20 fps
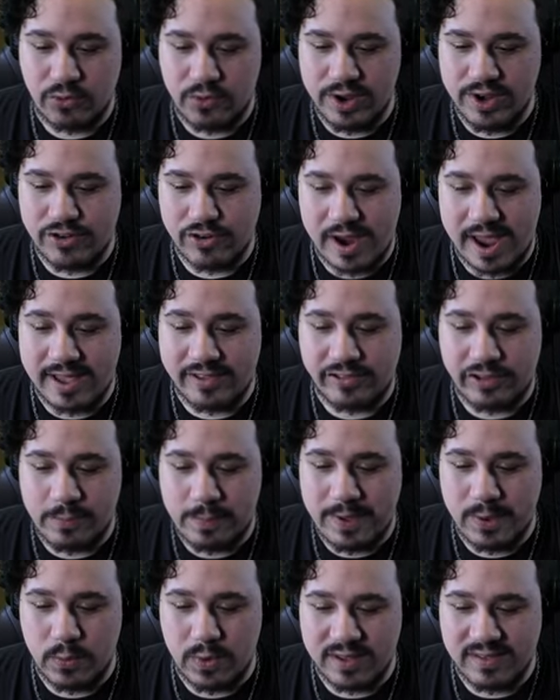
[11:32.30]
Creature
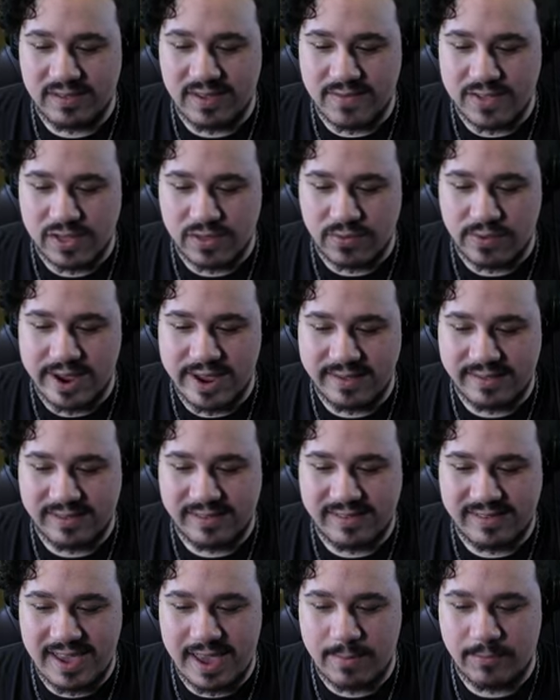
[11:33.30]
SCP-173 has
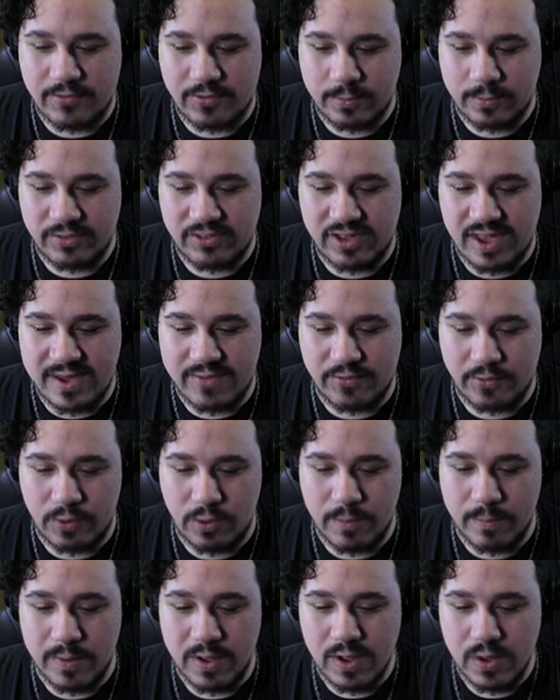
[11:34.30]
escaped from safe
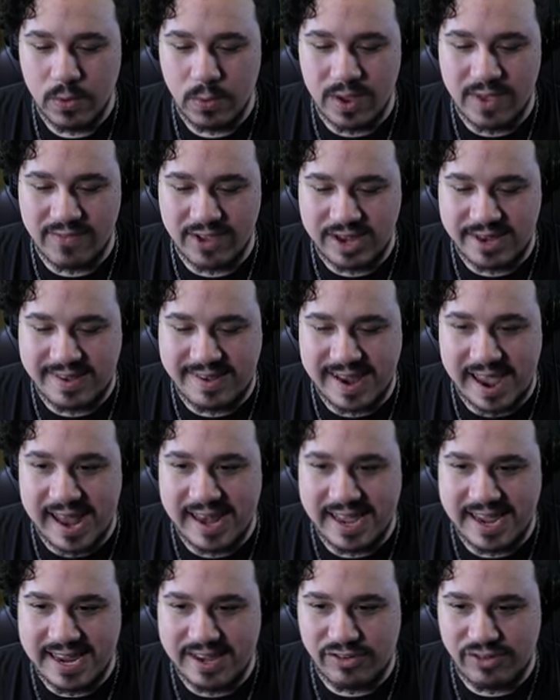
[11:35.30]
room. We have a
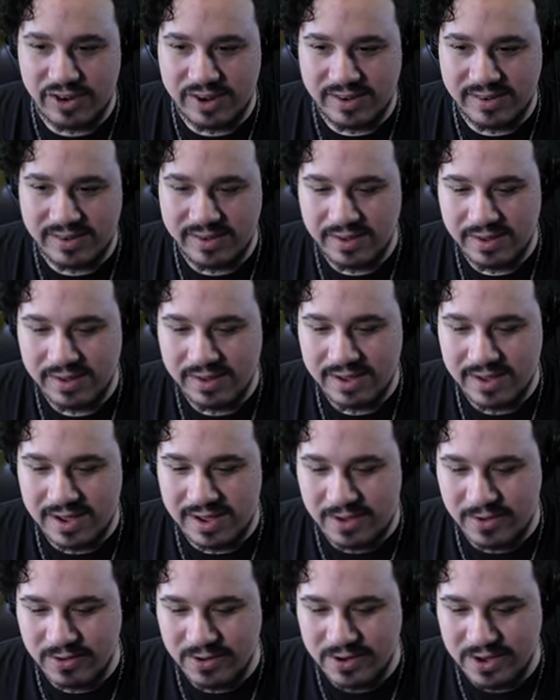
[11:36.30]
dead agent.
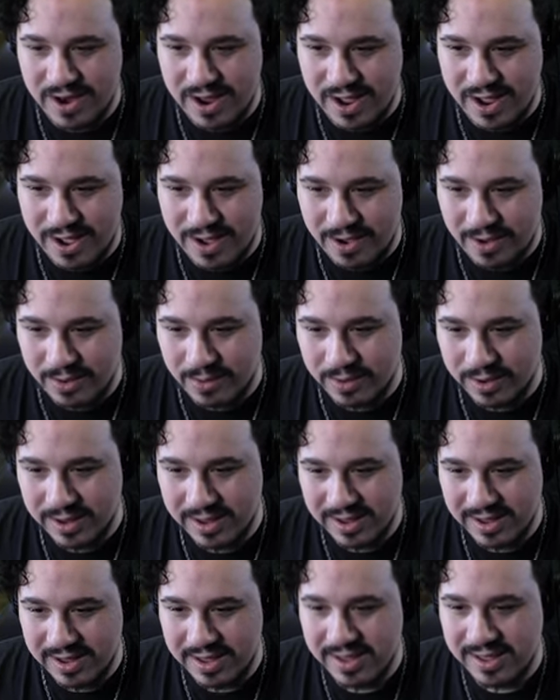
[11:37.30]
Oh, no.
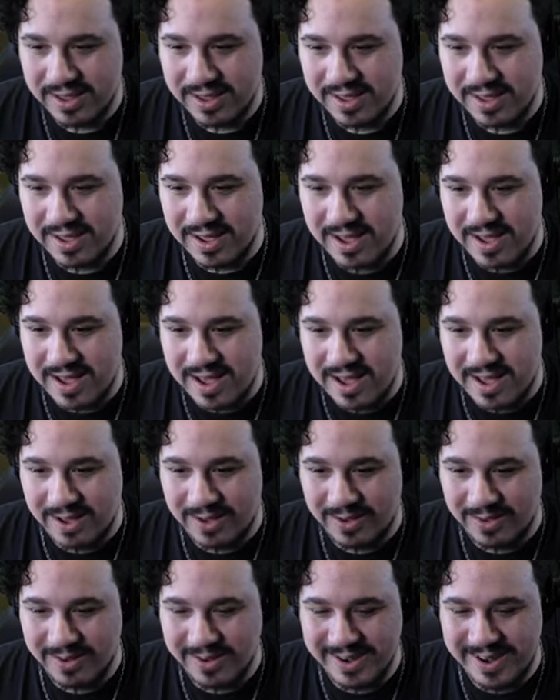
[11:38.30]

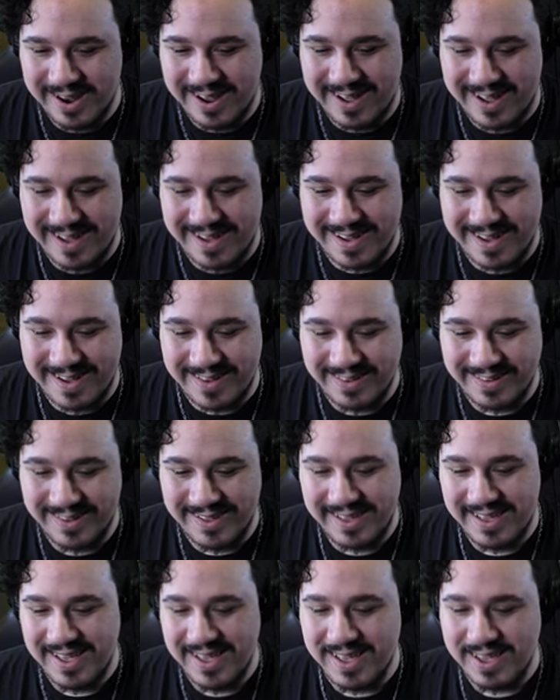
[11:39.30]
Oh, no.
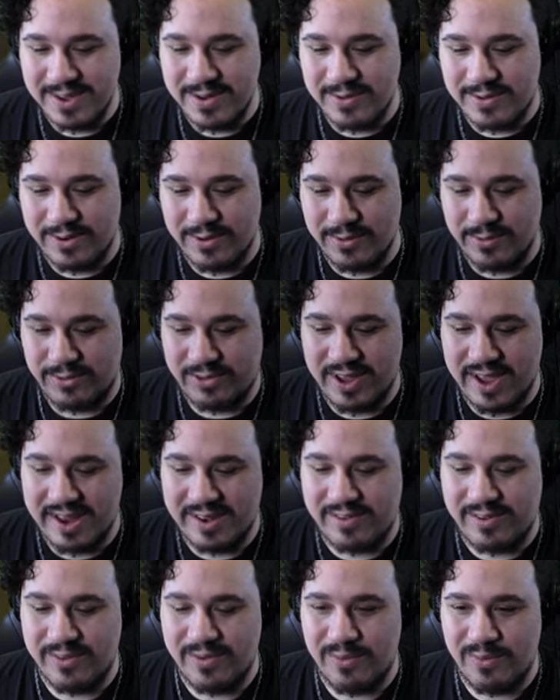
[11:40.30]
You two stay
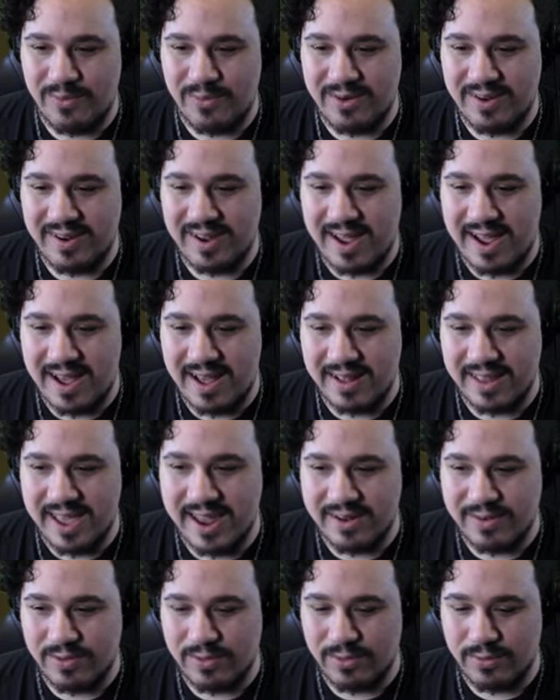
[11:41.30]
tuned. I'll
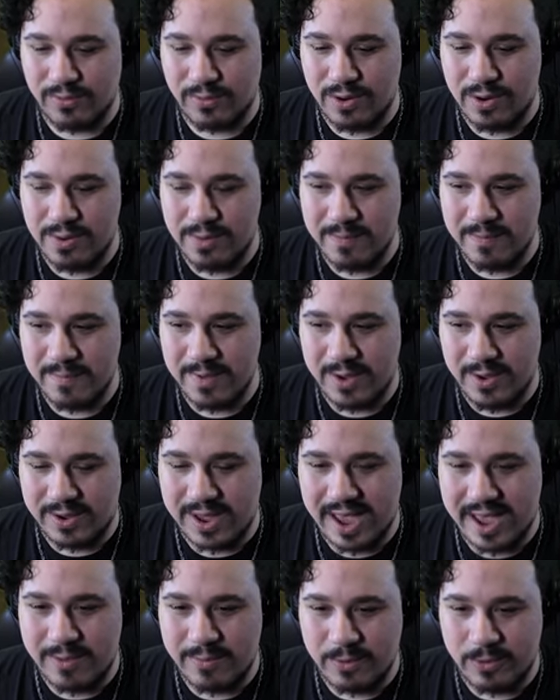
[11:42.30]
enter the room.
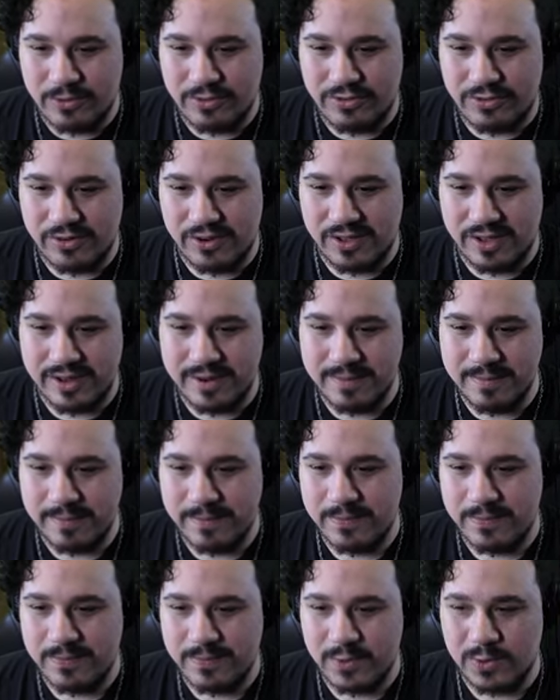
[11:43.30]
Okay, we're just chilling.
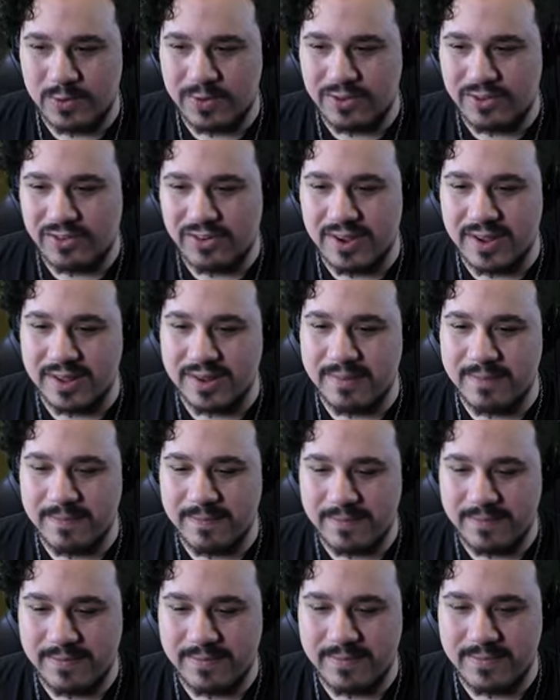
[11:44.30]
We're just chilling.
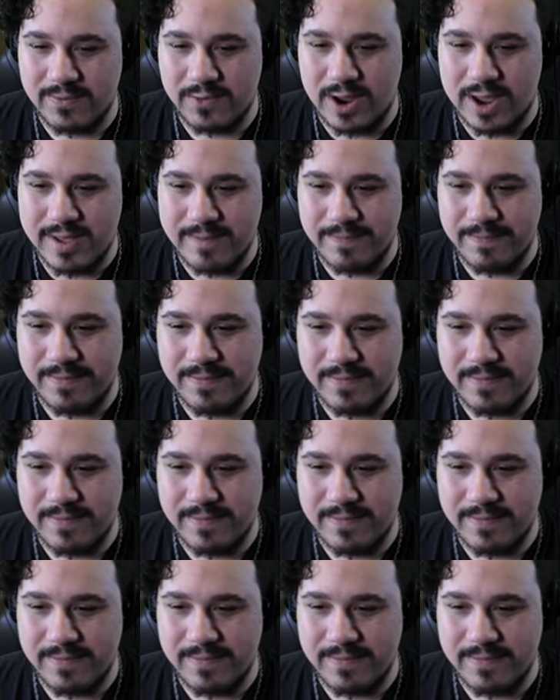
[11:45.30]
Right?